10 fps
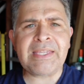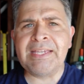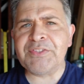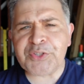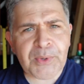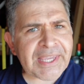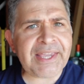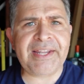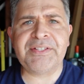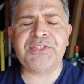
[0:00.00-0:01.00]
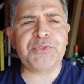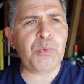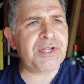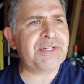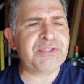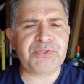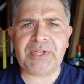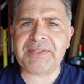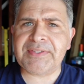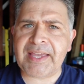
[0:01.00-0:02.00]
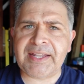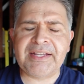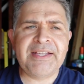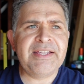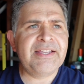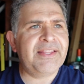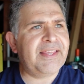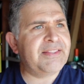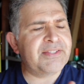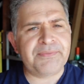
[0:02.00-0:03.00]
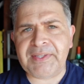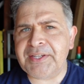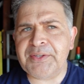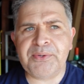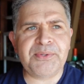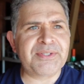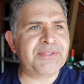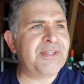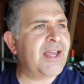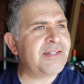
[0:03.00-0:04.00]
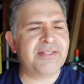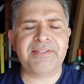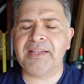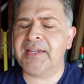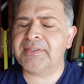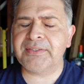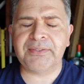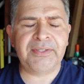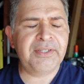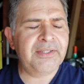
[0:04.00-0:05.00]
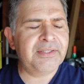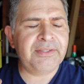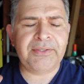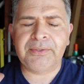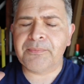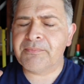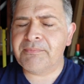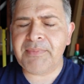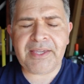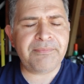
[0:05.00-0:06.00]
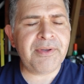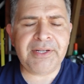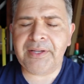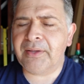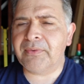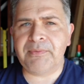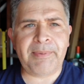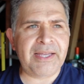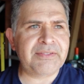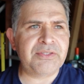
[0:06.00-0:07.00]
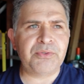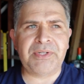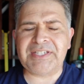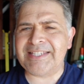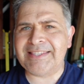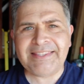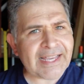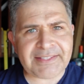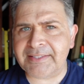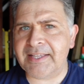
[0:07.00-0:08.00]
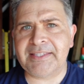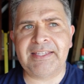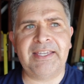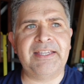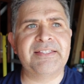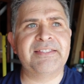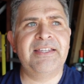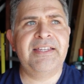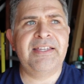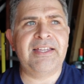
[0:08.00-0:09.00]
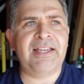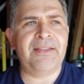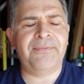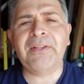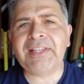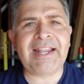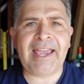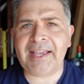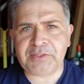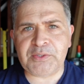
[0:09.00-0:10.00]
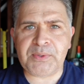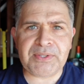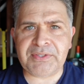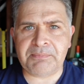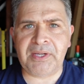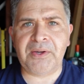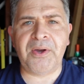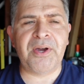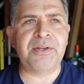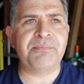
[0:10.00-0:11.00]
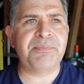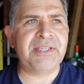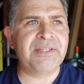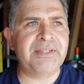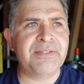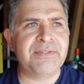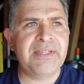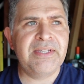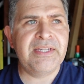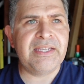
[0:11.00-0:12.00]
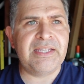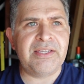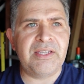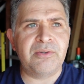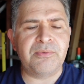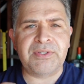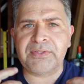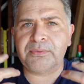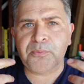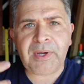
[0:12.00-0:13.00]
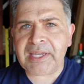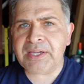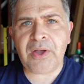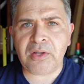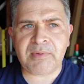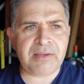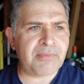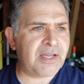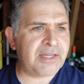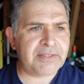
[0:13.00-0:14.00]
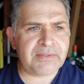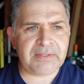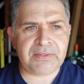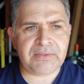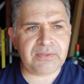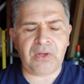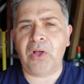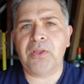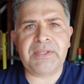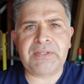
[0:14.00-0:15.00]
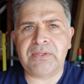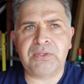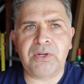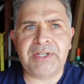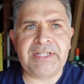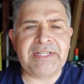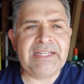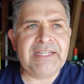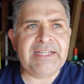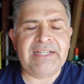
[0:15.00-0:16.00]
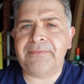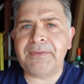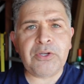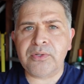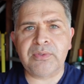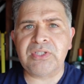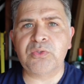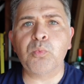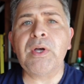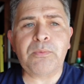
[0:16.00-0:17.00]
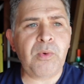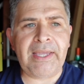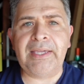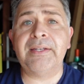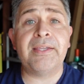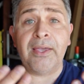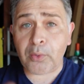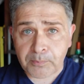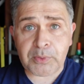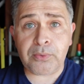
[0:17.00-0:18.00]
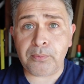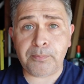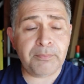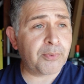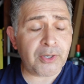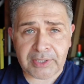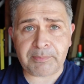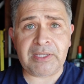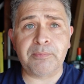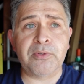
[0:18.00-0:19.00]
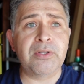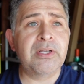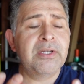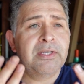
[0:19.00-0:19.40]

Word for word: And so again, I just wanted to stress that that this video is not designed to, you know, make money off of a bad situation. That's not the case. I felt that I had to do this in my heart because it was weighing on my mind since all this has started and I figured it was just one way to help you party people